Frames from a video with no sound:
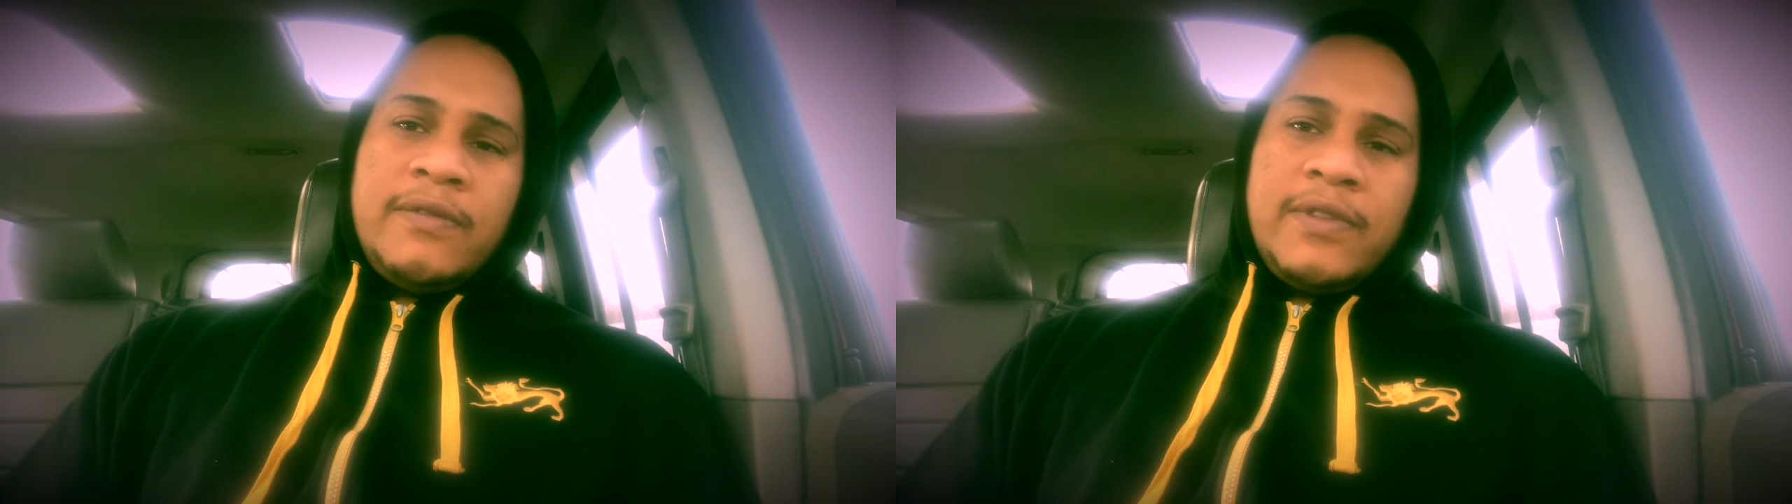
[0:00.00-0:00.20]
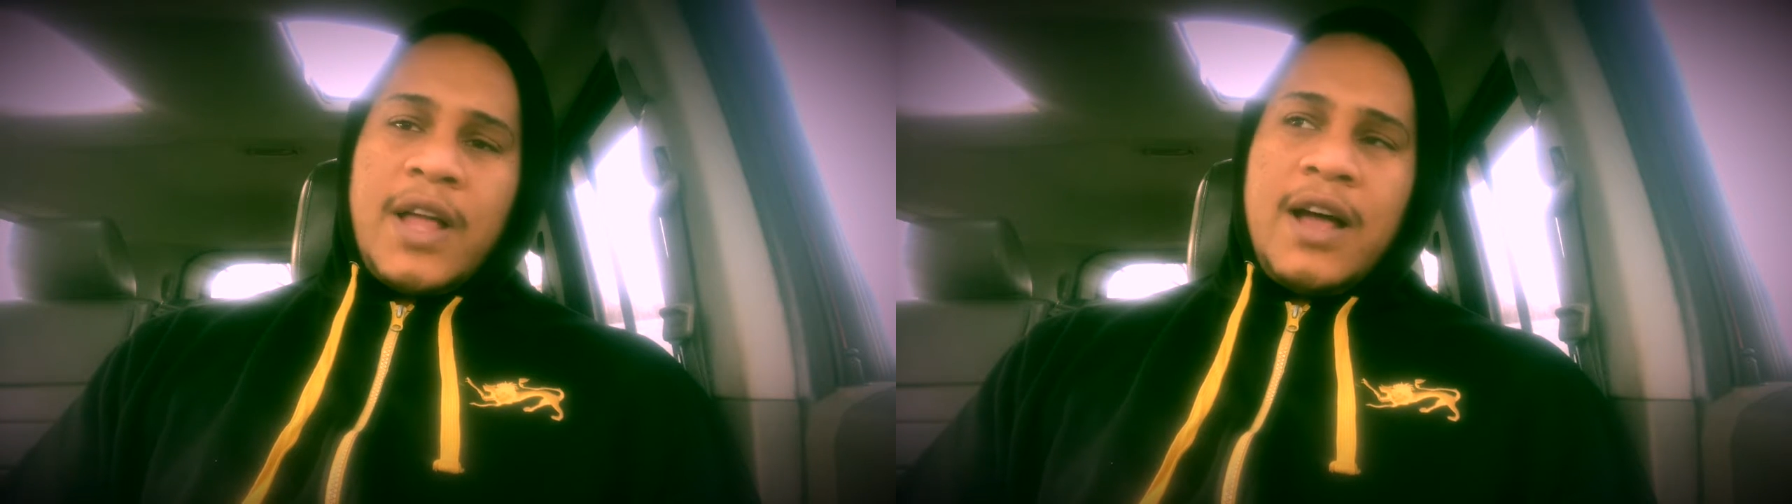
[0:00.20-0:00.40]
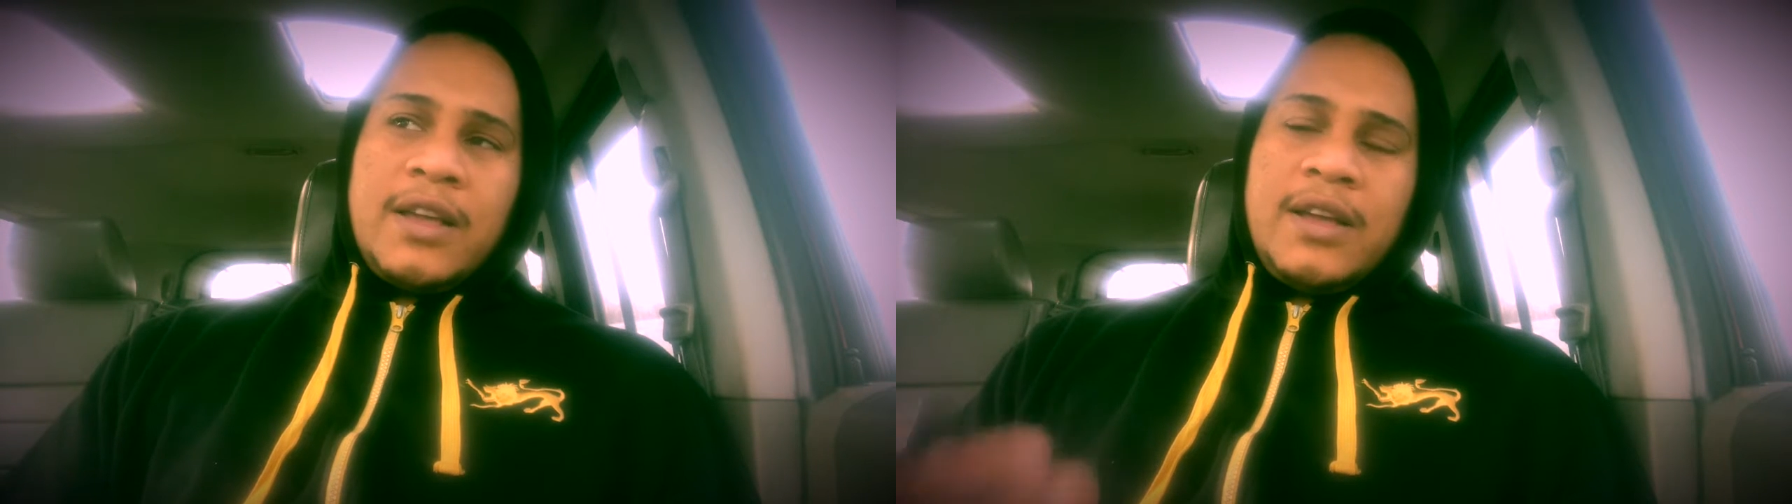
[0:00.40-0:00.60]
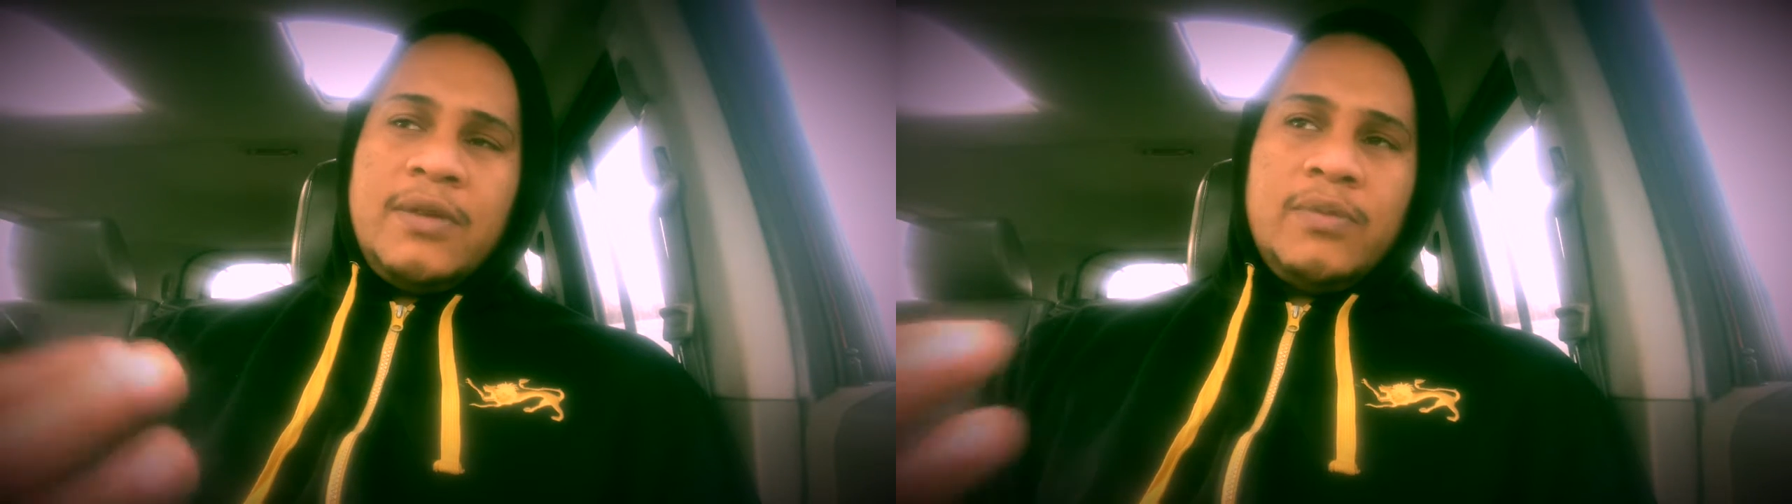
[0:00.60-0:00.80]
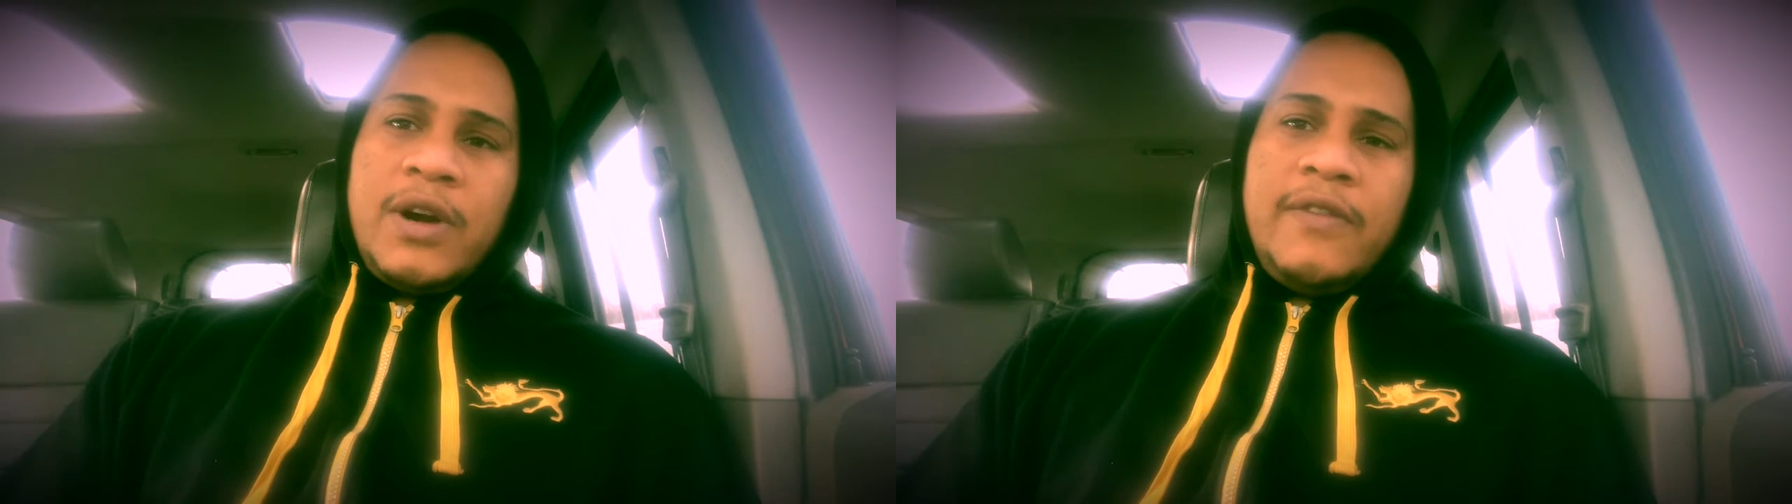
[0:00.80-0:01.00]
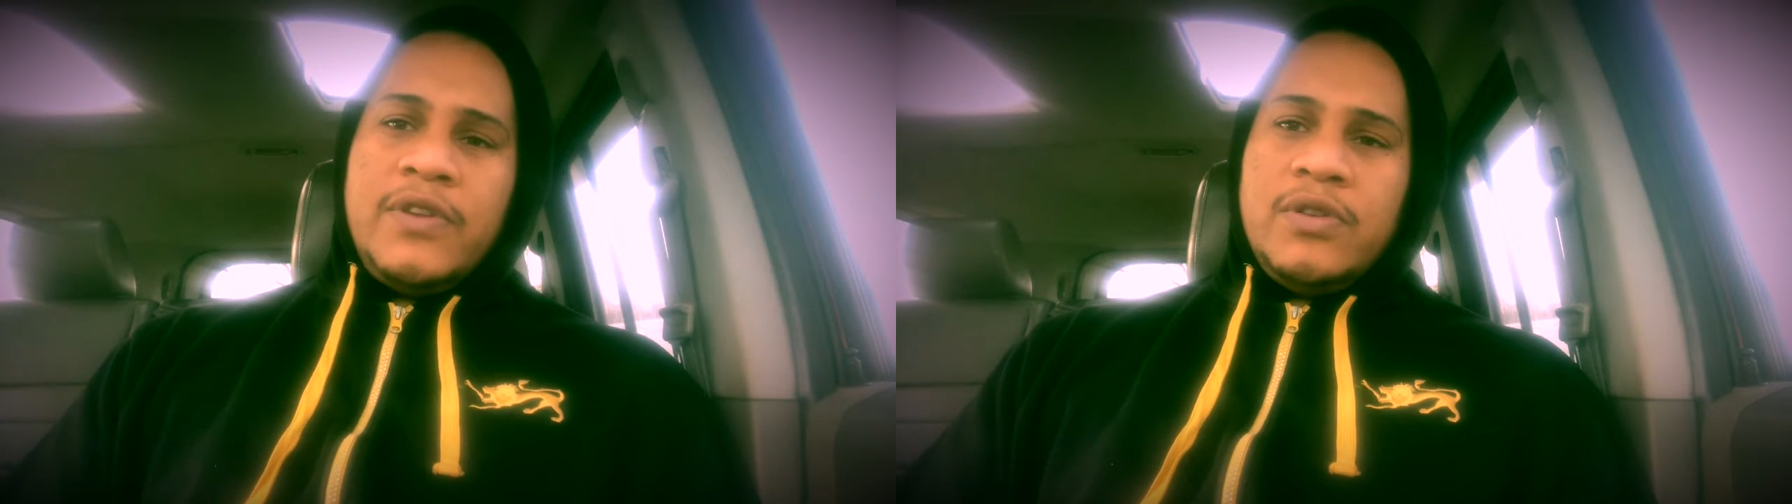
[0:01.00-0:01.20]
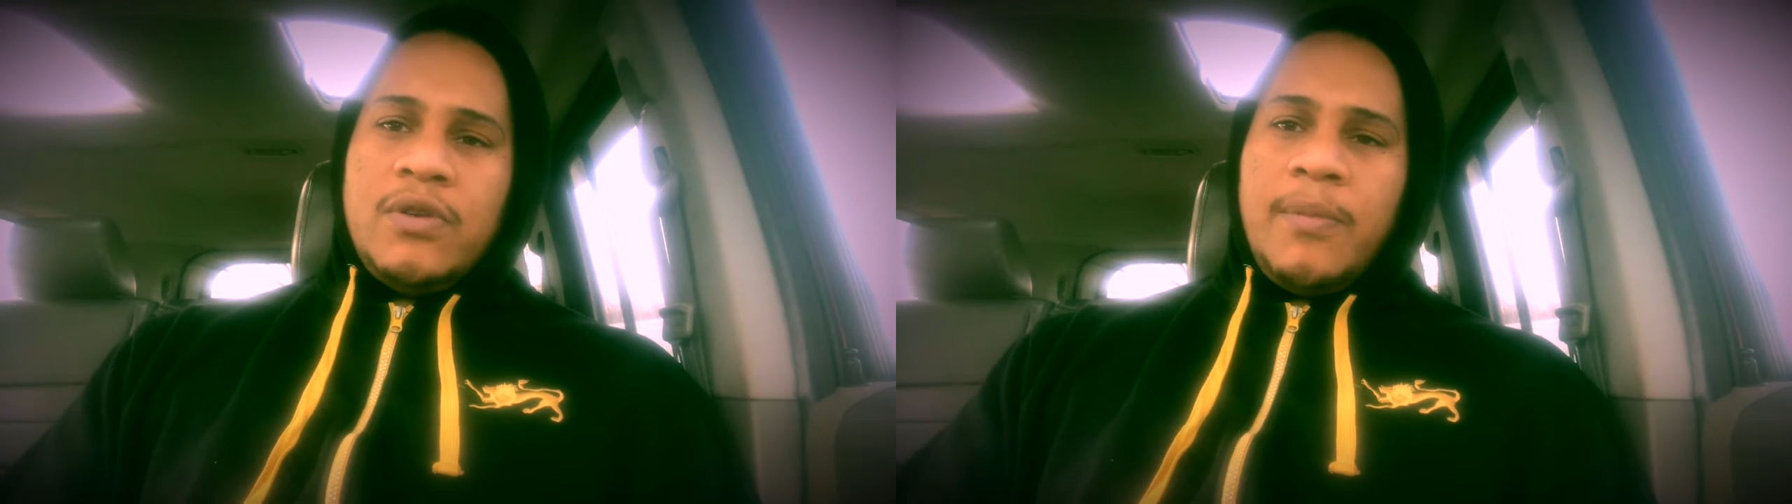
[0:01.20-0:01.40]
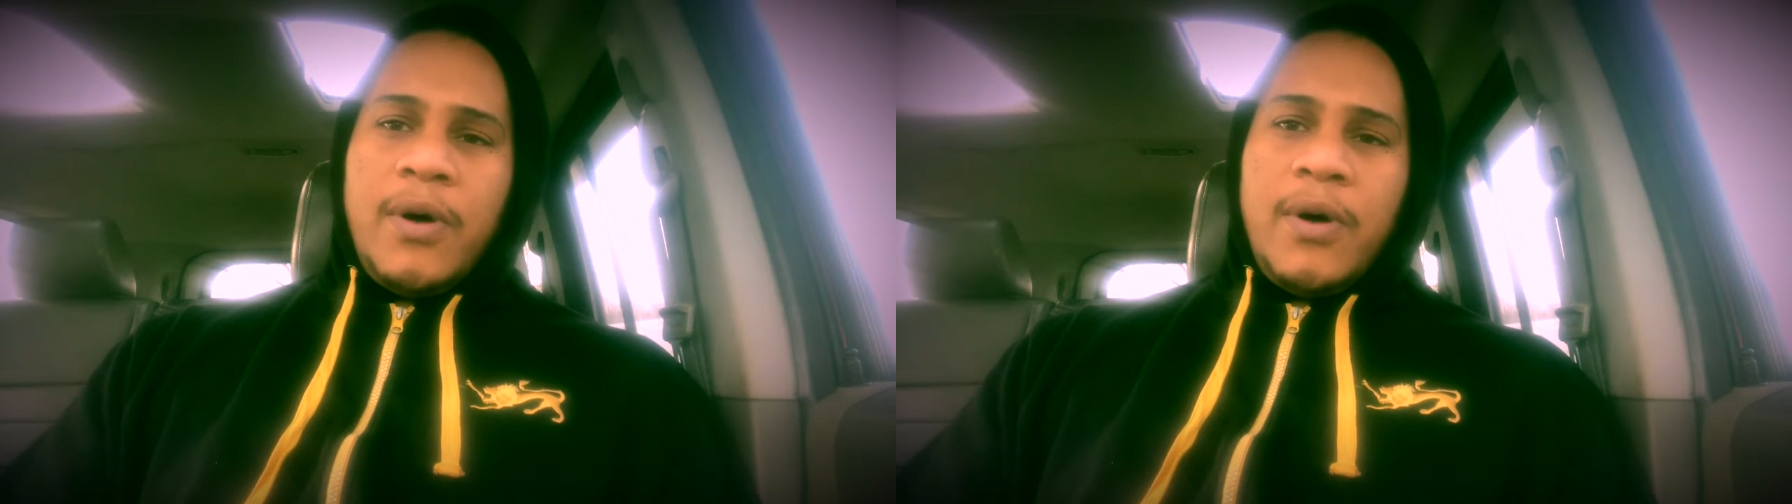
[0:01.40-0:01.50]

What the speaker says: vlogging, whatever you're doing,